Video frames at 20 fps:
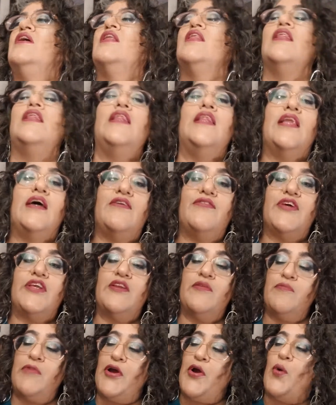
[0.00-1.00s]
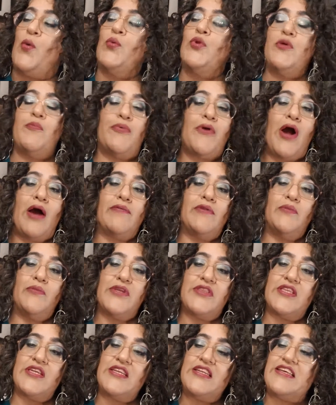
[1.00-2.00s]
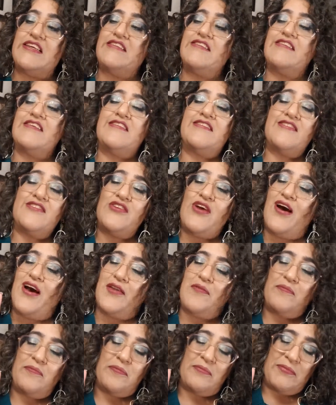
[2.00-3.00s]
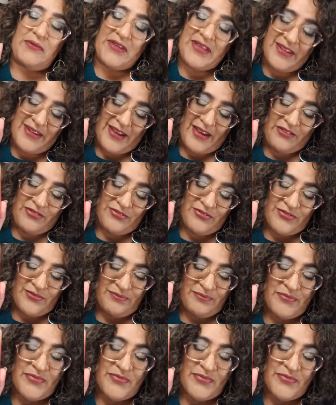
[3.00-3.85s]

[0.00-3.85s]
Love it. My only problem with it is it's not big enough.